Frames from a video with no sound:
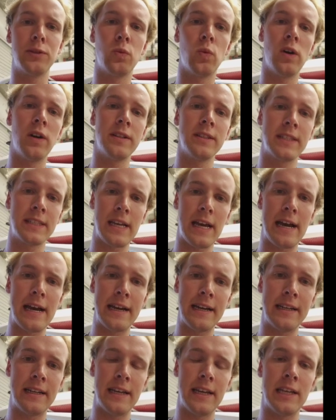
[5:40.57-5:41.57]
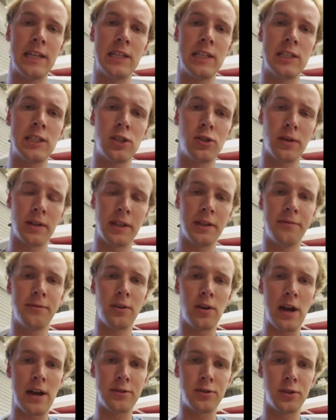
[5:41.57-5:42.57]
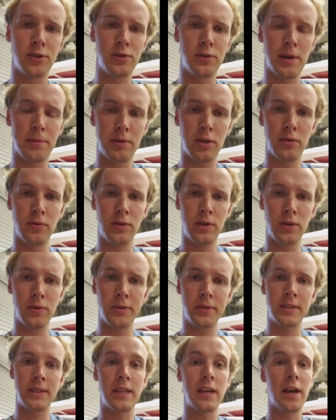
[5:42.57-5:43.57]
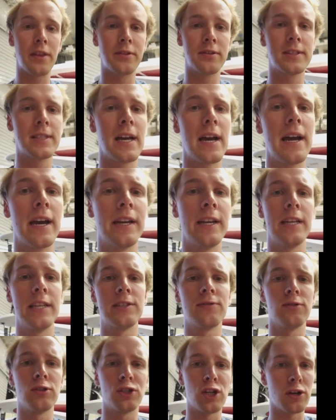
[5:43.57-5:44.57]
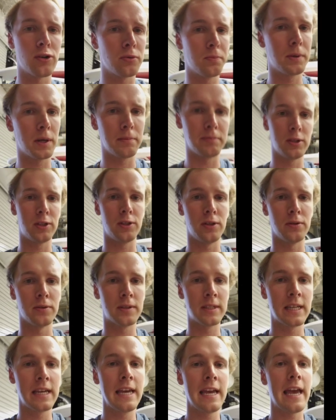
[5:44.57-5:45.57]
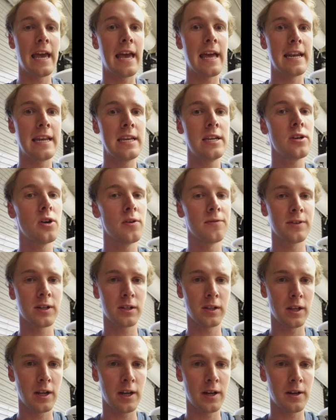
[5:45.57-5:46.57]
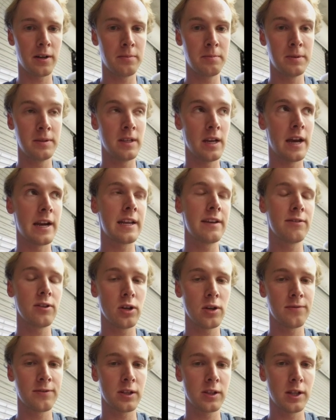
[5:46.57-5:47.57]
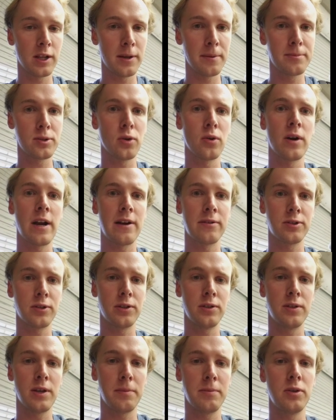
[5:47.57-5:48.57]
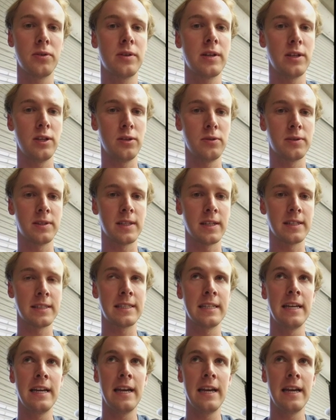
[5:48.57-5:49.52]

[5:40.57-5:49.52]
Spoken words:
One side is strictly for outdoor UW use. The other side is for general purpose use. Any of the Hoofer clubs or outdoor UW can use this.